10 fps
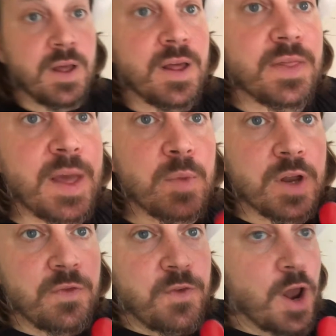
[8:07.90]
Then we're going
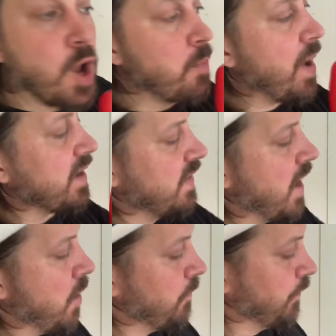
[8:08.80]
to follow back
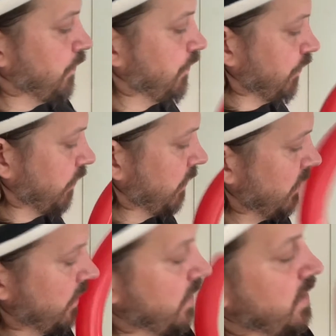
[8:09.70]
down
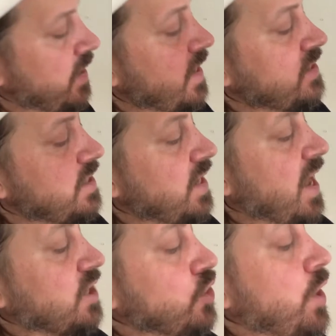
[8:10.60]
into the
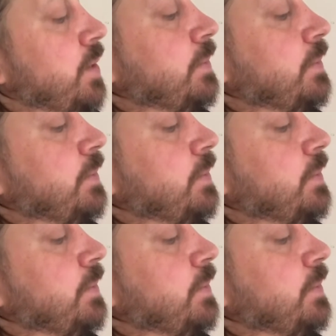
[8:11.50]
neck joint,